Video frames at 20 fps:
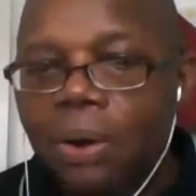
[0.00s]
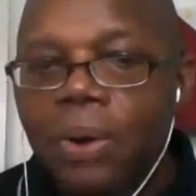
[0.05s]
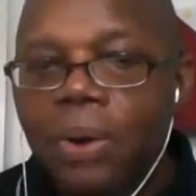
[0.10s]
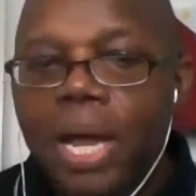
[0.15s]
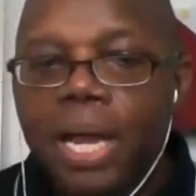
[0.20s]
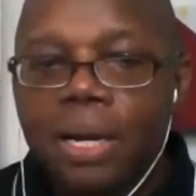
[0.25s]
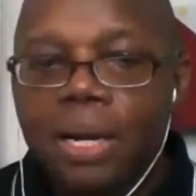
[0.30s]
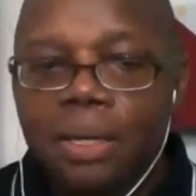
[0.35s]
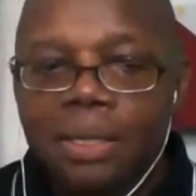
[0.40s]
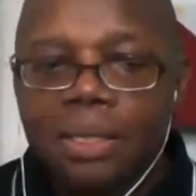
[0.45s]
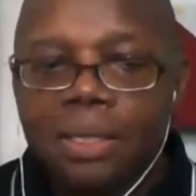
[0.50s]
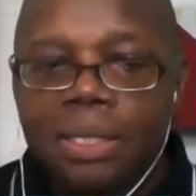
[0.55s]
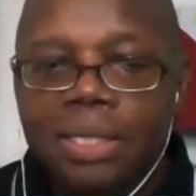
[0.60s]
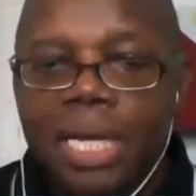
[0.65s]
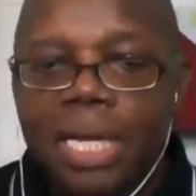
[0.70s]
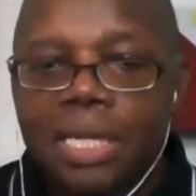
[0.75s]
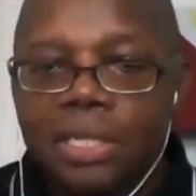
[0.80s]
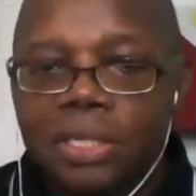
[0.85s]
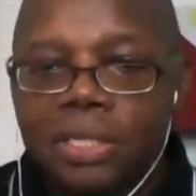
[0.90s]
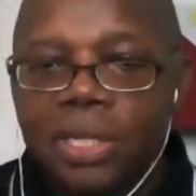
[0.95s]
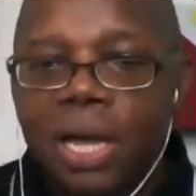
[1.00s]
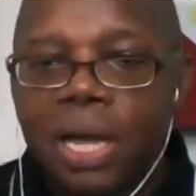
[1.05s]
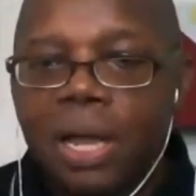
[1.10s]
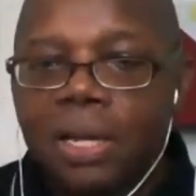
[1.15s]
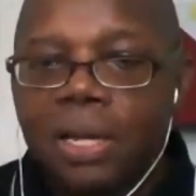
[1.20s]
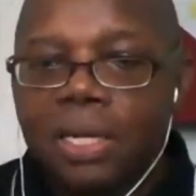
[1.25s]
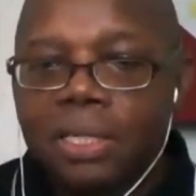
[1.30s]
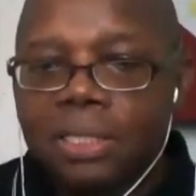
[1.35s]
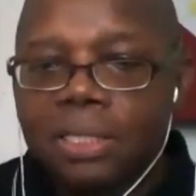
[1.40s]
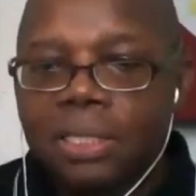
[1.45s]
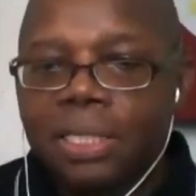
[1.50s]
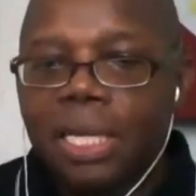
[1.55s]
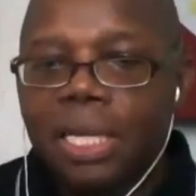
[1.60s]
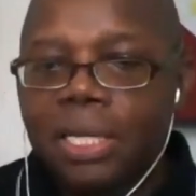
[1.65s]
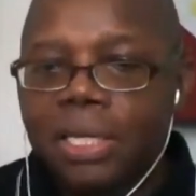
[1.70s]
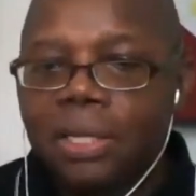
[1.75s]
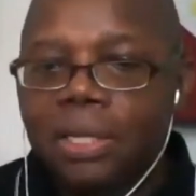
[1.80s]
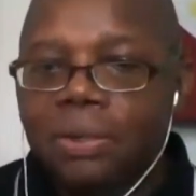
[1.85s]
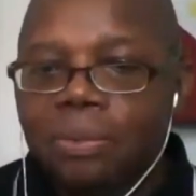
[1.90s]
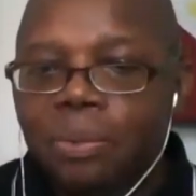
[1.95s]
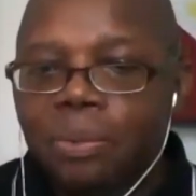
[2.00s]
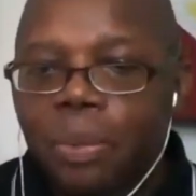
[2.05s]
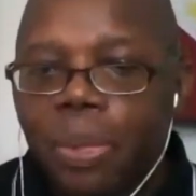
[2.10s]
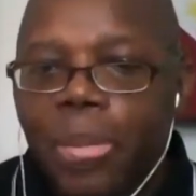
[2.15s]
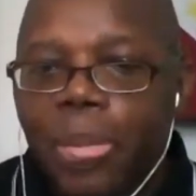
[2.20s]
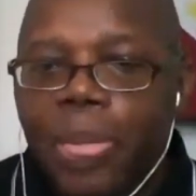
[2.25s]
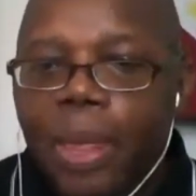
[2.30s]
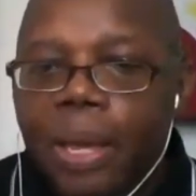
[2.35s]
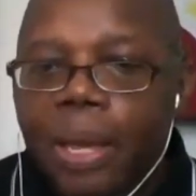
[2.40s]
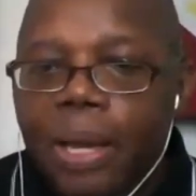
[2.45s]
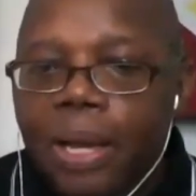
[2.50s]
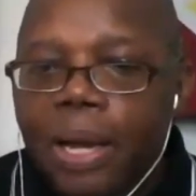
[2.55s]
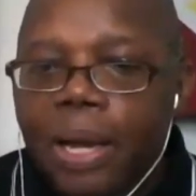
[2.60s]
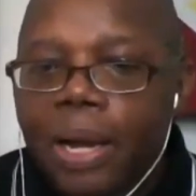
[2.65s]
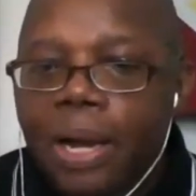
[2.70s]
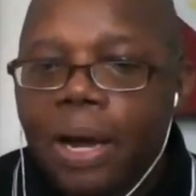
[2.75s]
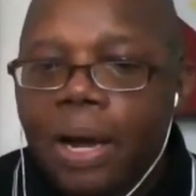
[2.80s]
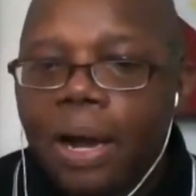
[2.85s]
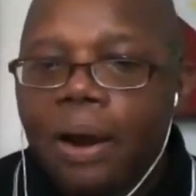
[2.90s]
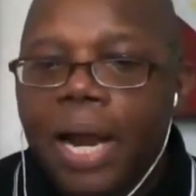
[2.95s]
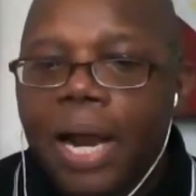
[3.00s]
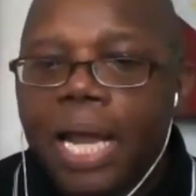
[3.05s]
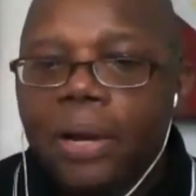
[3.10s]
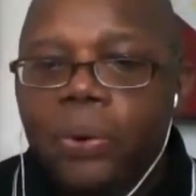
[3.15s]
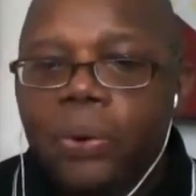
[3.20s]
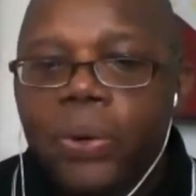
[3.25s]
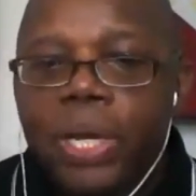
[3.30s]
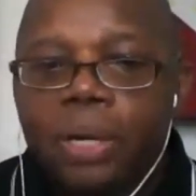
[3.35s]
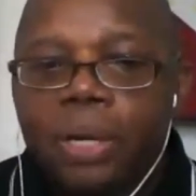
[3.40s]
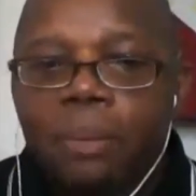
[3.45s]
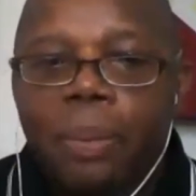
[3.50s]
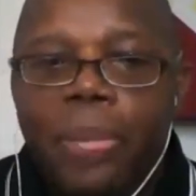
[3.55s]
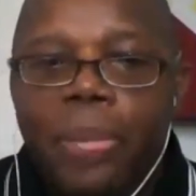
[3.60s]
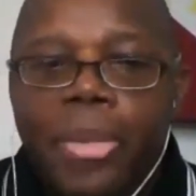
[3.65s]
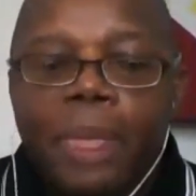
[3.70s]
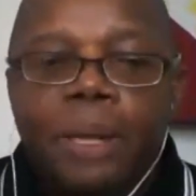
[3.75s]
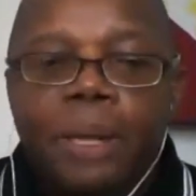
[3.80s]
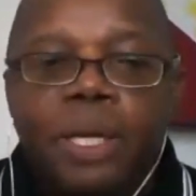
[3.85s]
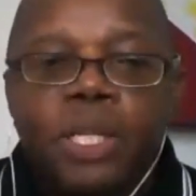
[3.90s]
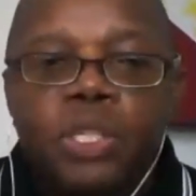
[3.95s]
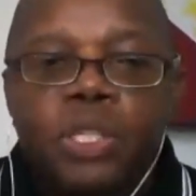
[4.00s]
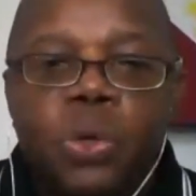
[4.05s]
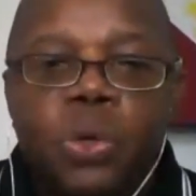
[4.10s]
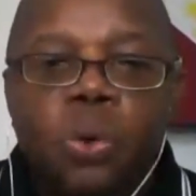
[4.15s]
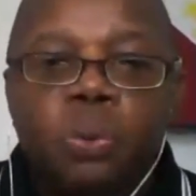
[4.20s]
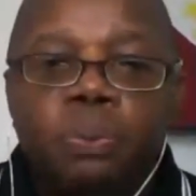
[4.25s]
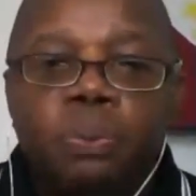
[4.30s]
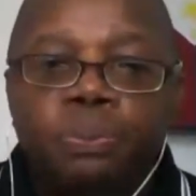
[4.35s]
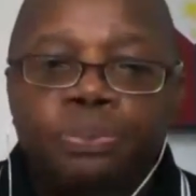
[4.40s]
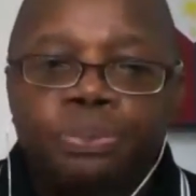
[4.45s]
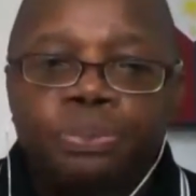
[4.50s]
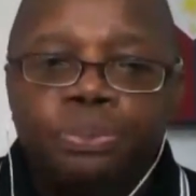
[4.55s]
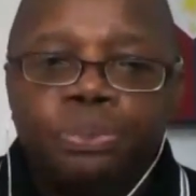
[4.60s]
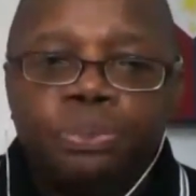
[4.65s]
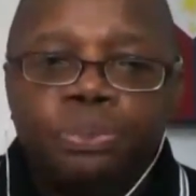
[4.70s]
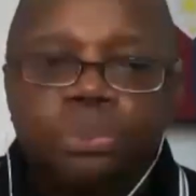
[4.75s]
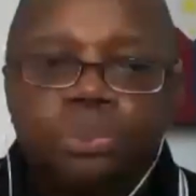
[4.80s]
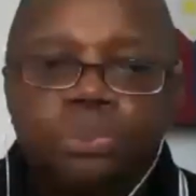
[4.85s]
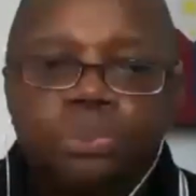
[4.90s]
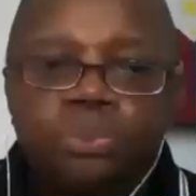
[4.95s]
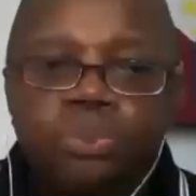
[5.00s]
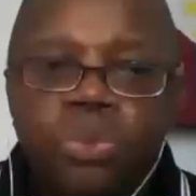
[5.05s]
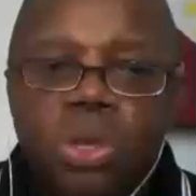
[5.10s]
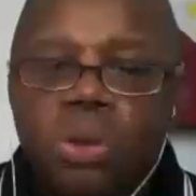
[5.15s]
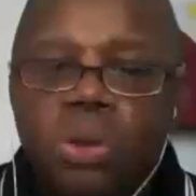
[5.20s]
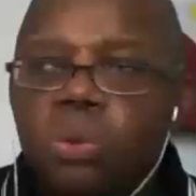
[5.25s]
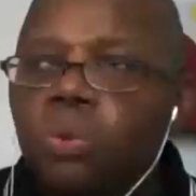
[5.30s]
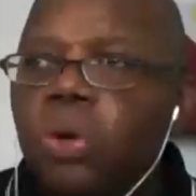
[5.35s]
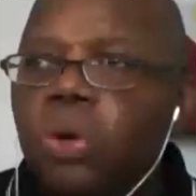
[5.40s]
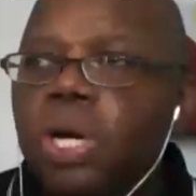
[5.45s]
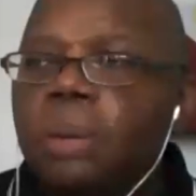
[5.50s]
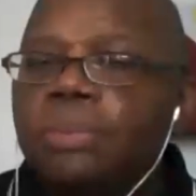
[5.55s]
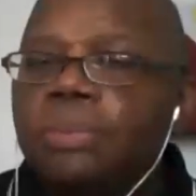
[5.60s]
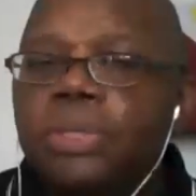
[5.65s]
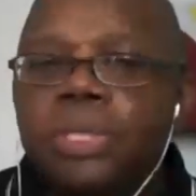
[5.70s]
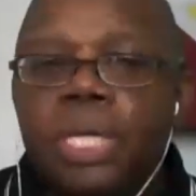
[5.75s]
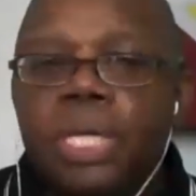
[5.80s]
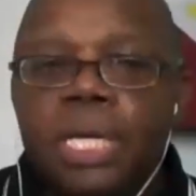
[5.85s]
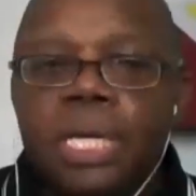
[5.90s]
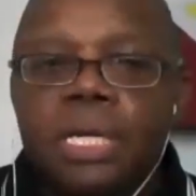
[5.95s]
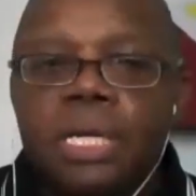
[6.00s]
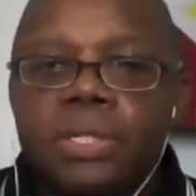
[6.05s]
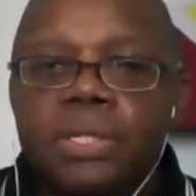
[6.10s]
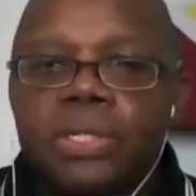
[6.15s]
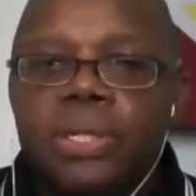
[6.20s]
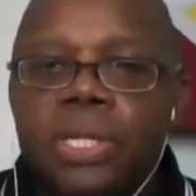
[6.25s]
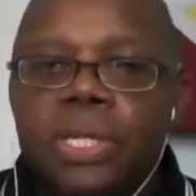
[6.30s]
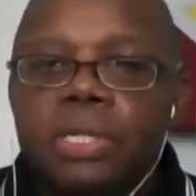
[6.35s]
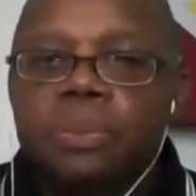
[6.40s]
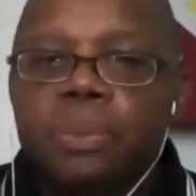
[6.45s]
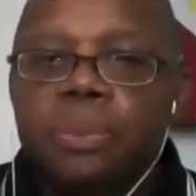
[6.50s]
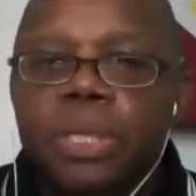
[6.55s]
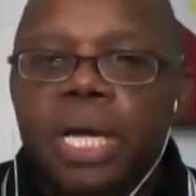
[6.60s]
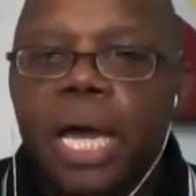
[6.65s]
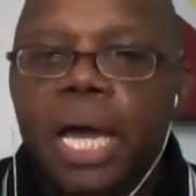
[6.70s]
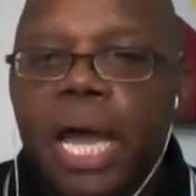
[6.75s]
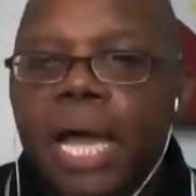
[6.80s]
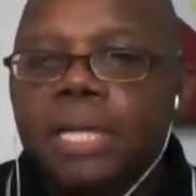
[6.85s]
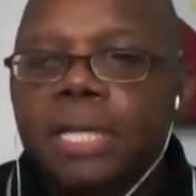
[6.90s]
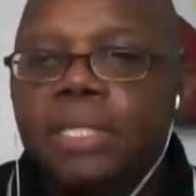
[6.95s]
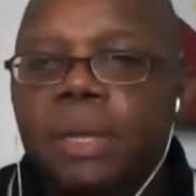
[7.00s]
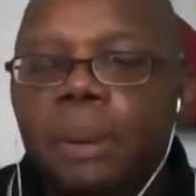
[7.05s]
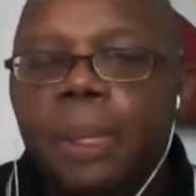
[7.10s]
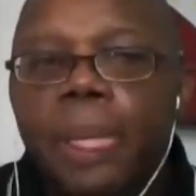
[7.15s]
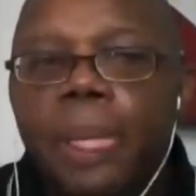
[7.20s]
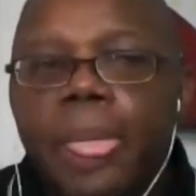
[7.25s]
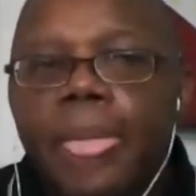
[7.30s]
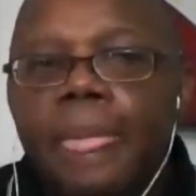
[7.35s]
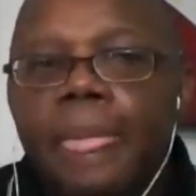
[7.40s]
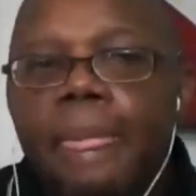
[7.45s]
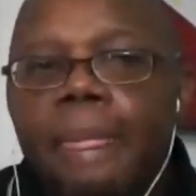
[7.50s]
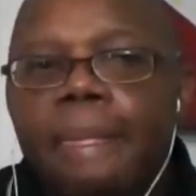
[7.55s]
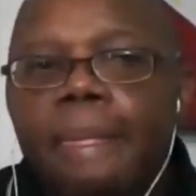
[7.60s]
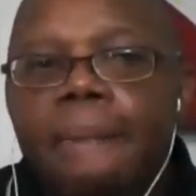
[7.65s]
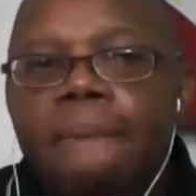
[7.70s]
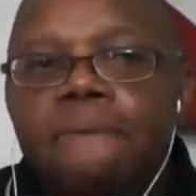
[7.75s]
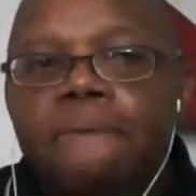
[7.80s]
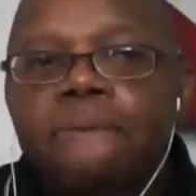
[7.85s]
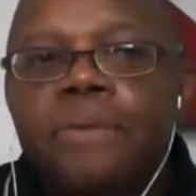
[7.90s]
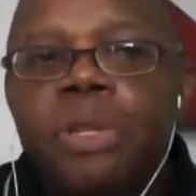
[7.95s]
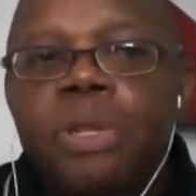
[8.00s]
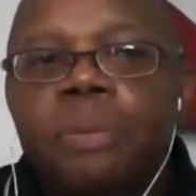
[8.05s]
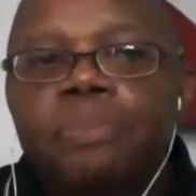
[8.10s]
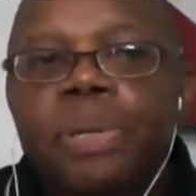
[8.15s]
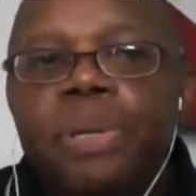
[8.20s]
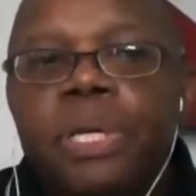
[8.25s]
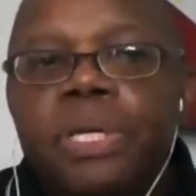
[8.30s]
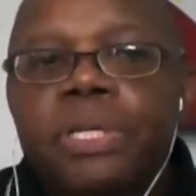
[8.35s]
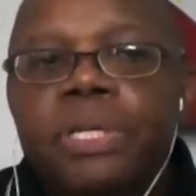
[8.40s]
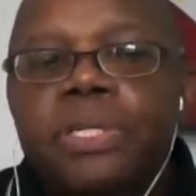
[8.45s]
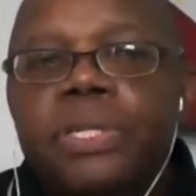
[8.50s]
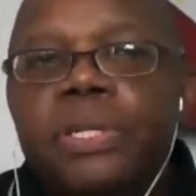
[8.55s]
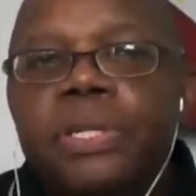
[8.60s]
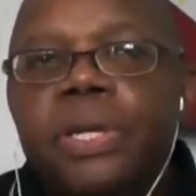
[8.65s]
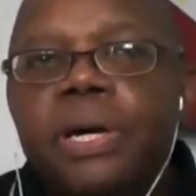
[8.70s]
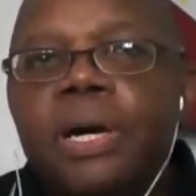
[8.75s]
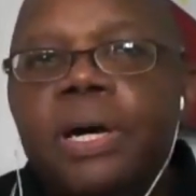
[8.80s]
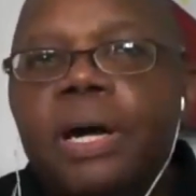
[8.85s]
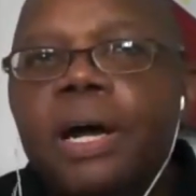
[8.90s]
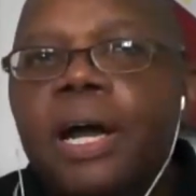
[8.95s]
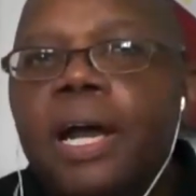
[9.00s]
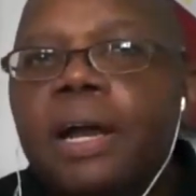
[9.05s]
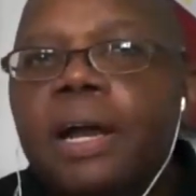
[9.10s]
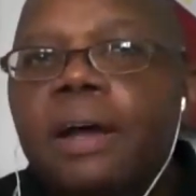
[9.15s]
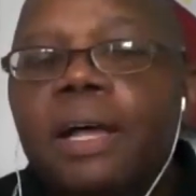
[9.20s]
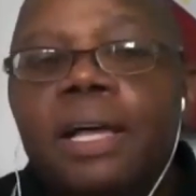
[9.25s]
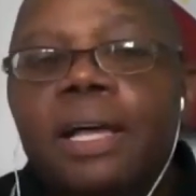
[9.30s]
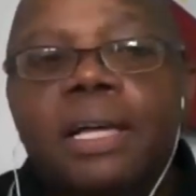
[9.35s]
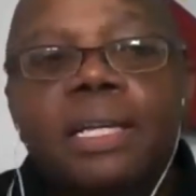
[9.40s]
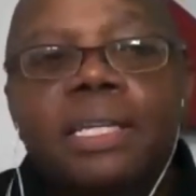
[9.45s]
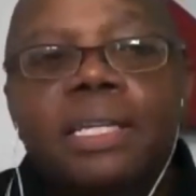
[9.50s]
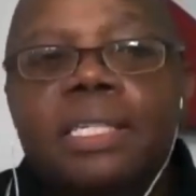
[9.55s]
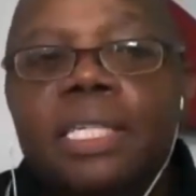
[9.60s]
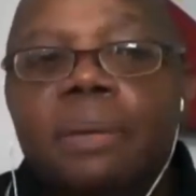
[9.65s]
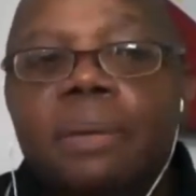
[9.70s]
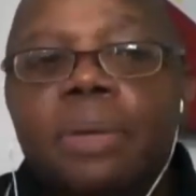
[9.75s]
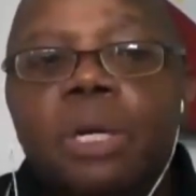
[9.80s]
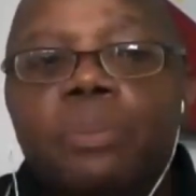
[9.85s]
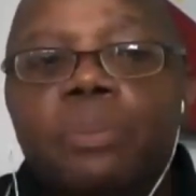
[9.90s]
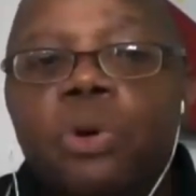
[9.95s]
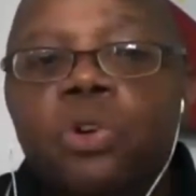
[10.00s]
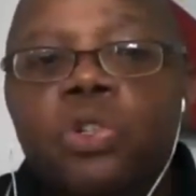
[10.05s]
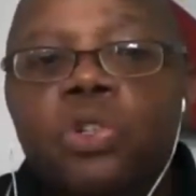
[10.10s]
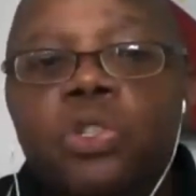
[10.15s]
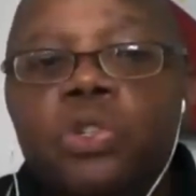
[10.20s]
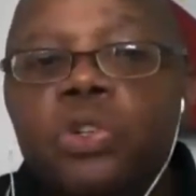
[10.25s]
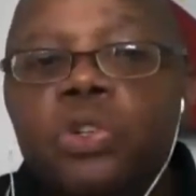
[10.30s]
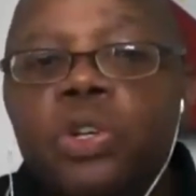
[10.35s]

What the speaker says: All right. Is that solid? Thank you. All right, great. So what I'm saying is this, guys. Filipinas are some of the most